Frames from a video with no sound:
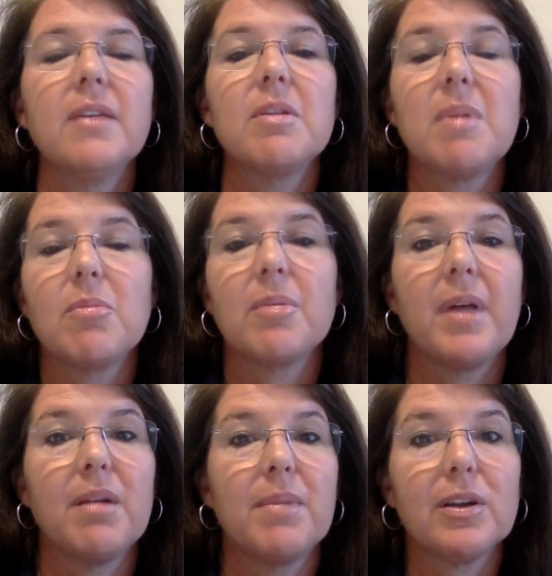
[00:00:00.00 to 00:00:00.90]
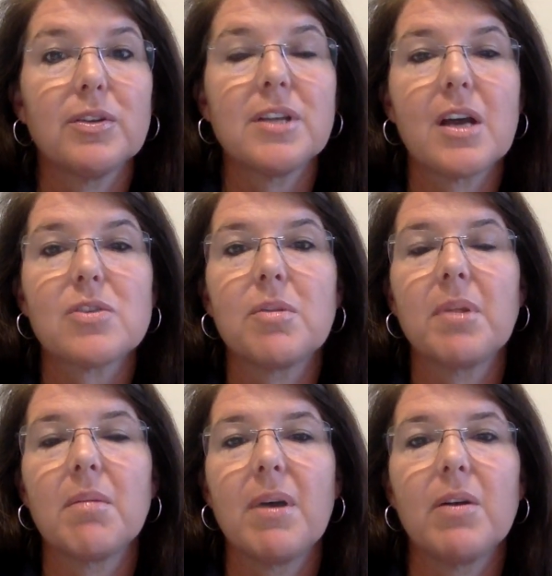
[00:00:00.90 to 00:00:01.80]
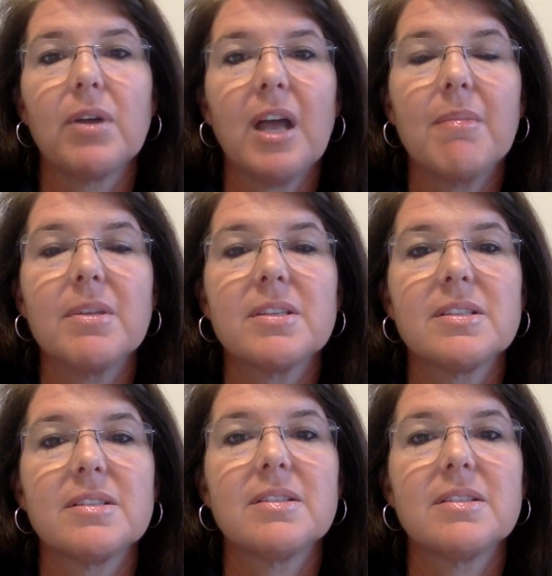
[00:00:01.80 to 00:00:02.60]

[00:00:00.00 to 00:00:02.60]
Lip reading: Remember, I'm not a medical doctor, I'm not a biochemist.